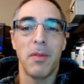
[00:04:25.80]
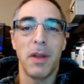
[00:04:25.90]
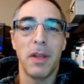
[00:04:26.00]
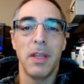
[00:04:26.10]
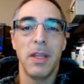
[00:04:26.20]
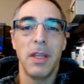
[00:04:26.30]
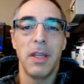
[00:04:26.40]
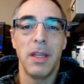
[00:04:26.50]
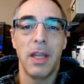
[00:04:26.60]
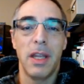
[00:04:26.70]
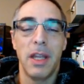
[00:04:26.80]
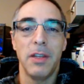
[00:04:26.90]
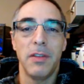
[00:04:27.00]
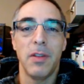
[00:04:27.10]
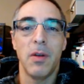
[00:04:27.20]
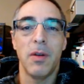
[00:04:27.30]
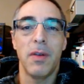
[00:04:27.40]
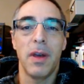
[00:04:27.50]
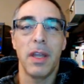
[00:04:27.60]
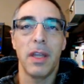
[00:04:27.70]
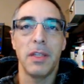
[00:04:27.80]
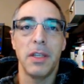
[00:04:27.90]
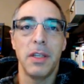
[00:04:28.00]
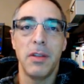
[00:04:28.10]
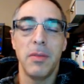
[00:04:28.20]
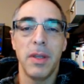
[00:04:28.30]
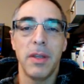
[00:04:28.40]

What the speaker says: fun. And I just know if I continue to